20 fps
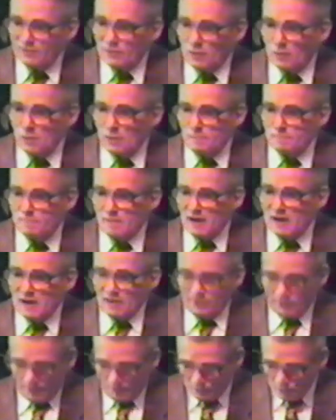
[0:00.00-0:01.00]
the Lord
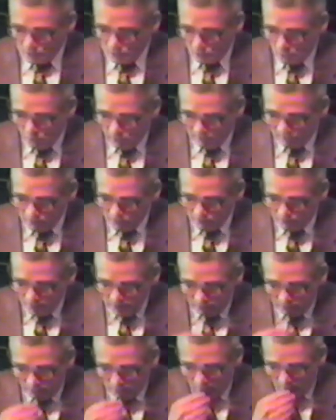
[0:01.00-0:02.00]
bindeth up the stroke of his
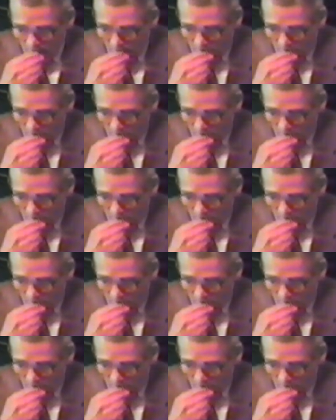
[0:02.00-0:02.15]
people.